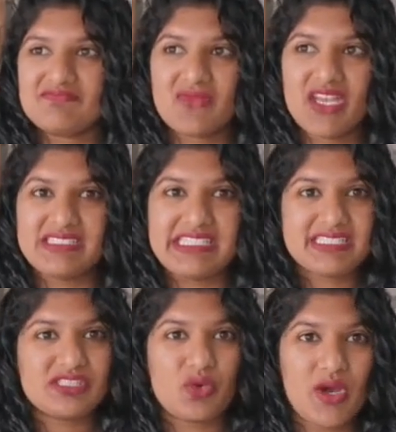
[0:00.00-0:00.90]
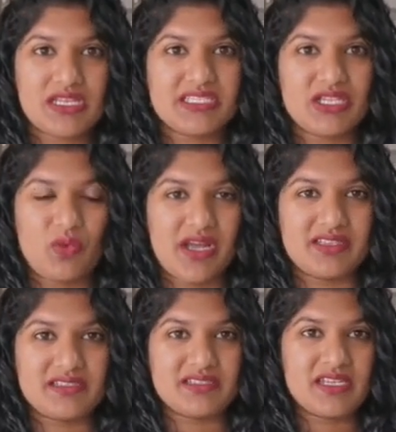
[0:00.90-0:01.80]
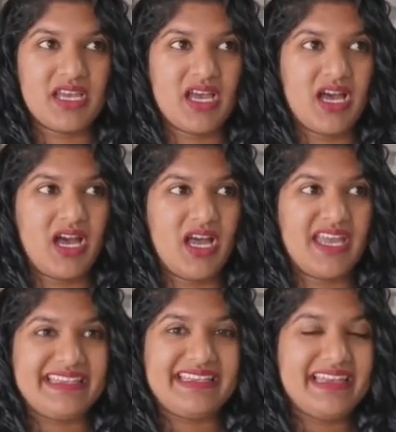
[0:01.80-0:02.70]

A decent quality one is at